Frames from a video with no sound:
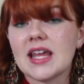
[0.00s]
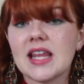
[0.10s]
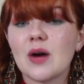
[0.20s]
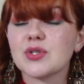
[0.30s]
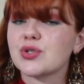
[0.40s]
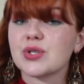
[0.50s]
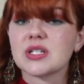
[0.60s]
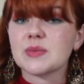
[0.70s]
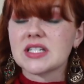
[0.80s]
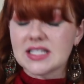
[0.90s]
and that was
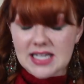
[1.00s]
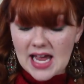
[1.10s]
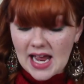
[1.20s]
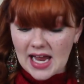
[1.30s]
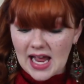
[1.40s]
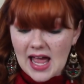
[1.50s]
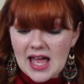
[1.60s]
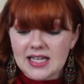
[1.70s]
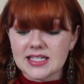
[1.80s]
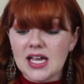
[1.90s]
Christmas Day,
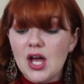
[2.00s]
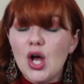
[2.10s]
and